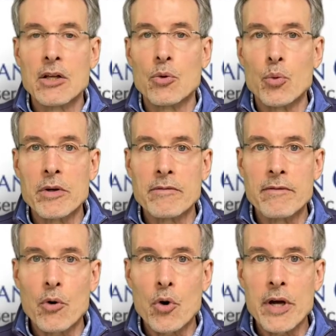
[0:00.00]
we
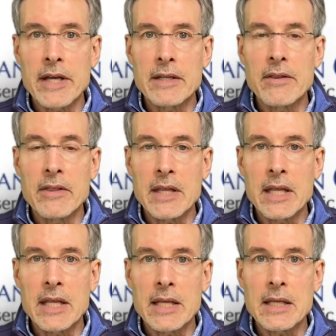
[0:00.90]
avoid
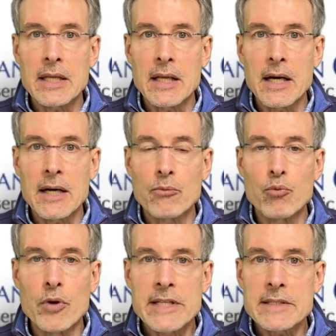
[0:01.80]
the
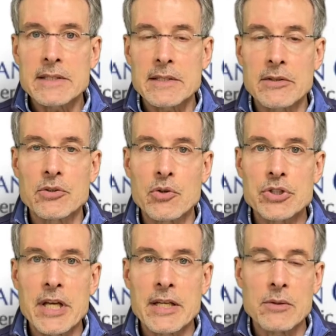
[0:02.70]
risks
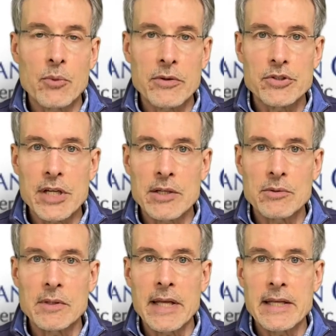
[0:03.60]
associated with
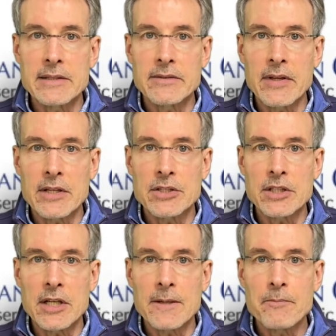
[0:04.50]
general
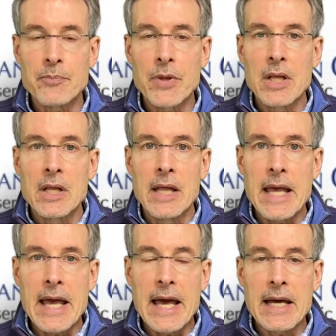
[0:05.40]
anesthesia.
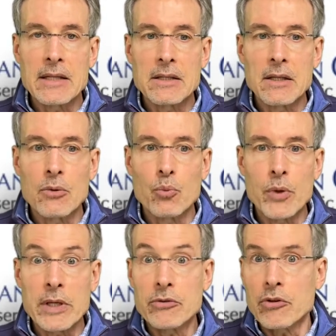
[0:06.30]
And
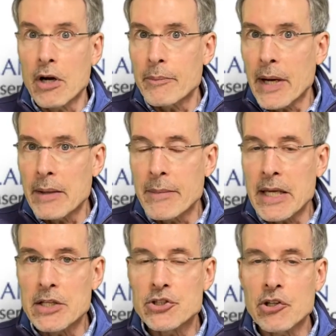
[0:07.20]
we start by
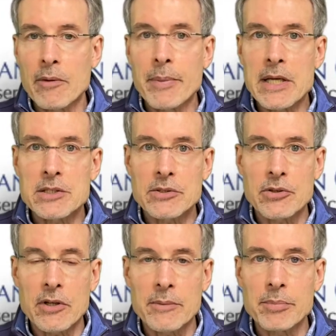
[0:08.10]
making sure our patients
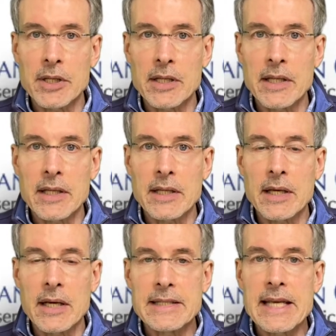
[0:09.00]
are completely
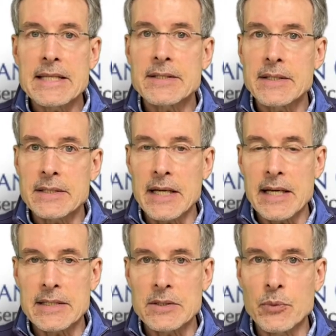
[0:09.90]

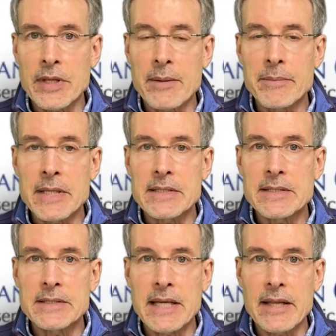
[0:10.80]
anesthetized. And what that means
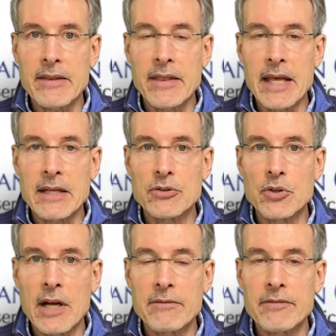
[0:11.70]
is that they do
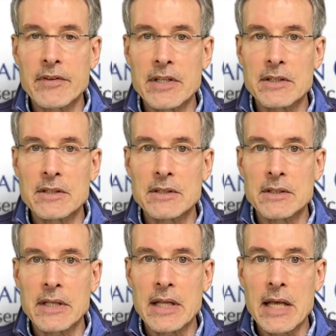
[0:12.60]
not feel
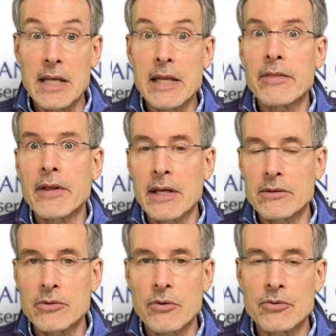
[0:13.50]
anything.
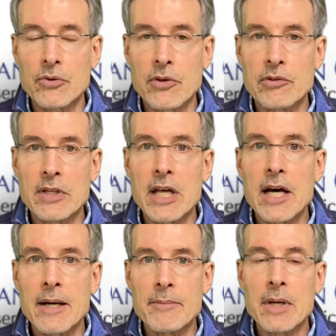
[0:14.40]
So they're
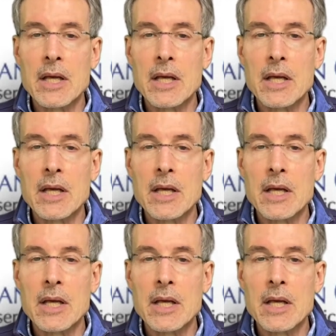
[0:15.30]
numb.